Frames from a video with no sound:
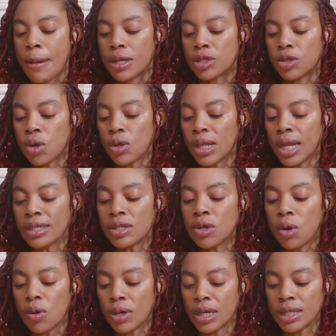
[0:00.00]
so let's
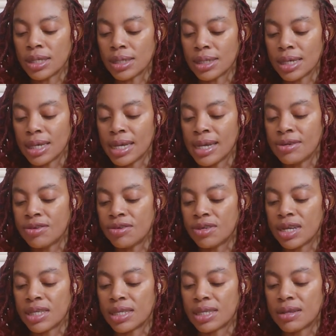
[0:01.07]
go into the
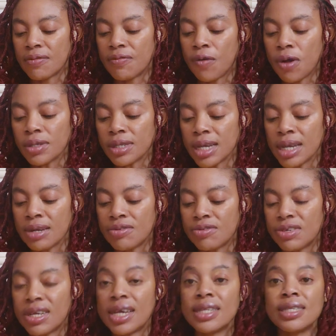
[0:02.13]
ingredients. The first
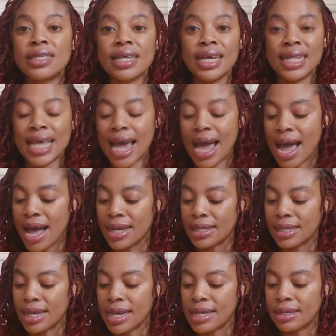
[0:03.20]
ingredient it
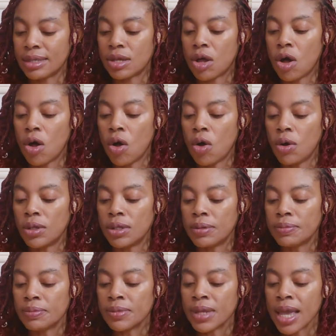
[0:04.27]
has, it's called
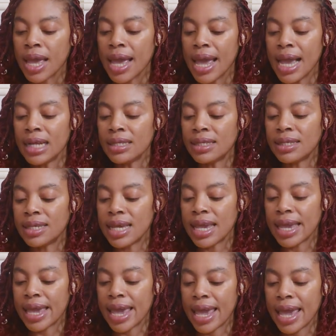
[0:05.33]

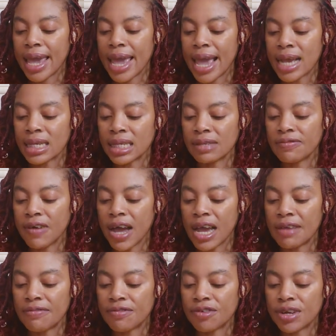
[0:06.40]

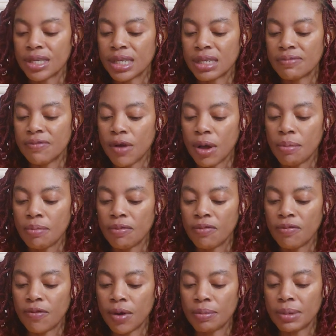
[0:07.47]
NCKX5 Transform
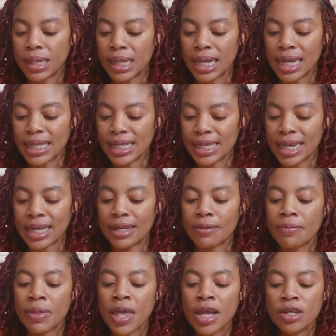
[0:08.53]
Formulated.
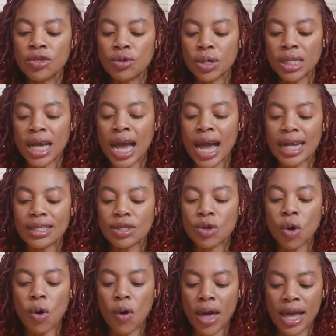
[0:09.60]
So it has
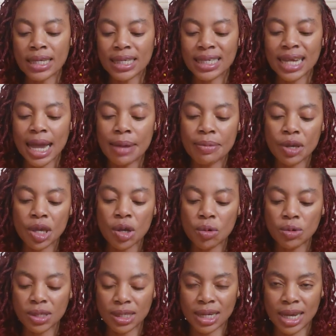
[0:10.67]
coenzyme
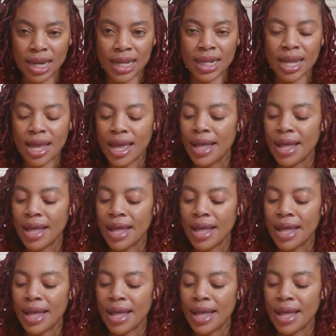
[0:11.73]
Q10.